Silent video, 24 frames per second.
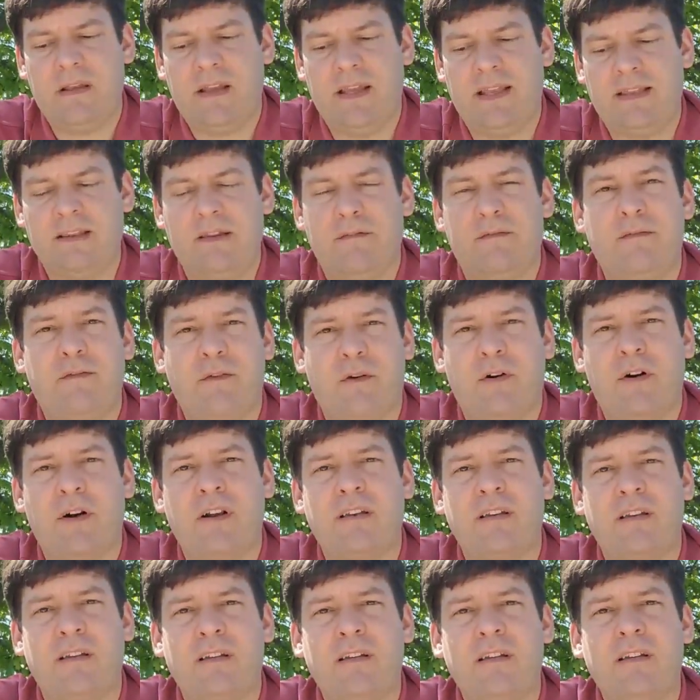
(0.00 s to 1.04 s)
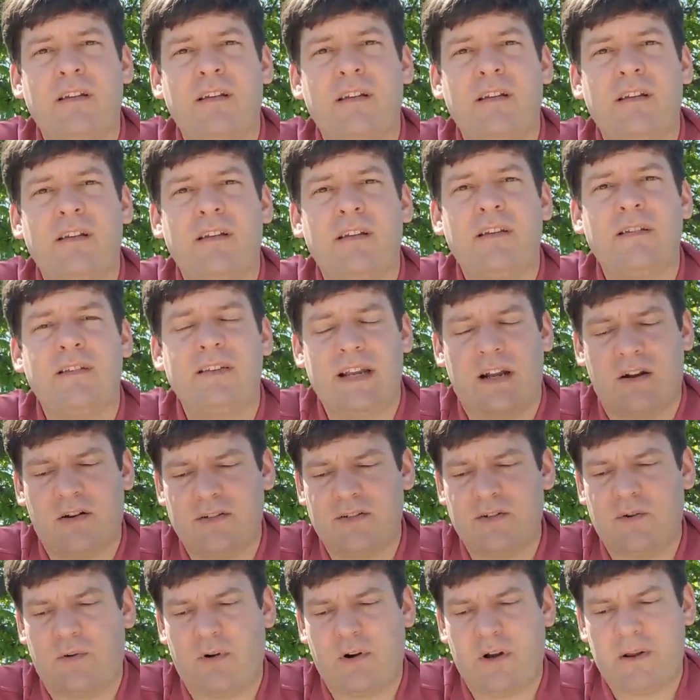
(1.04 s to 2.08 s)
in the foreign
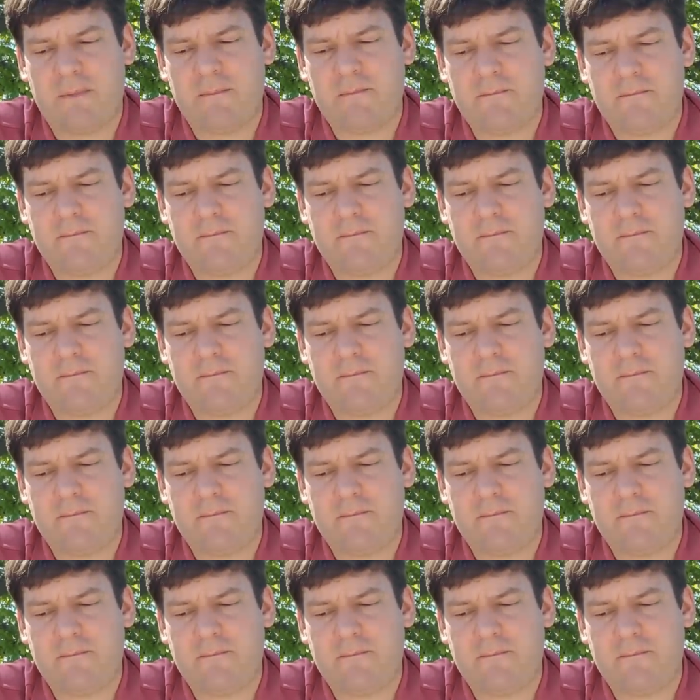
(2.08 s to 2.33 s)
territory.